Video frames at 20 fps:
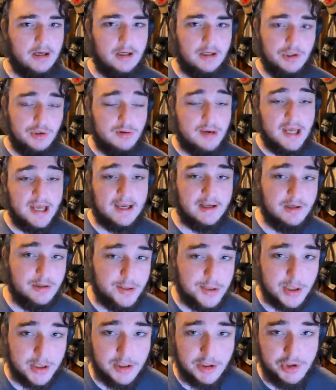You can
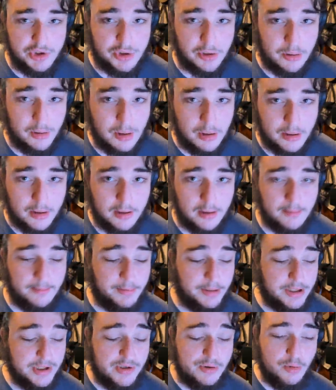use a controller,
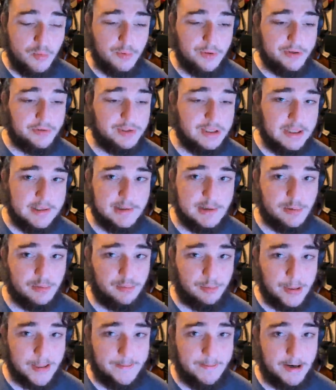but you will need to
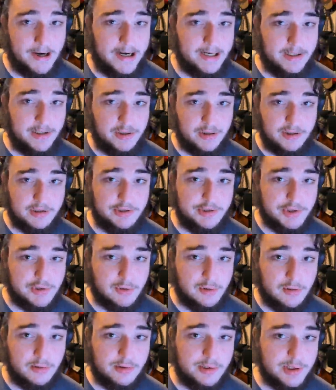rebind your
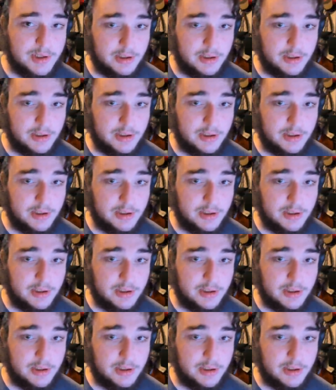controls.